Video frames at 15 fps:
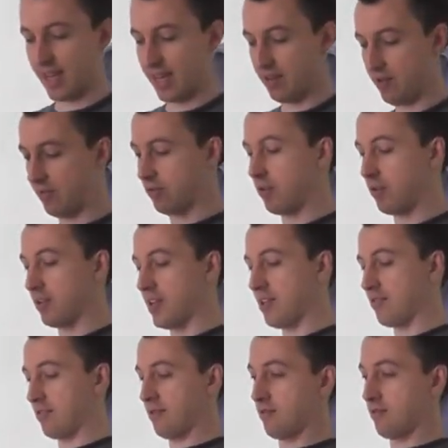So I've got
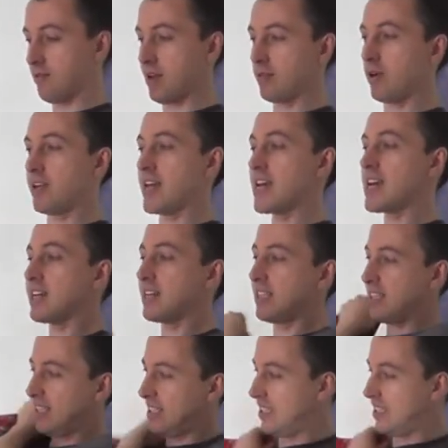this red one here.
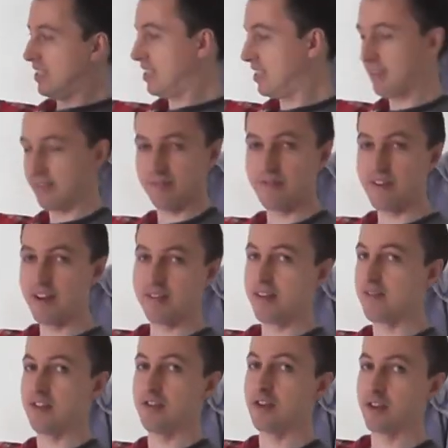This
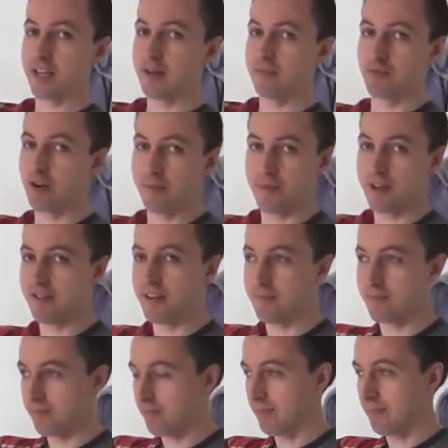isn't looking promising.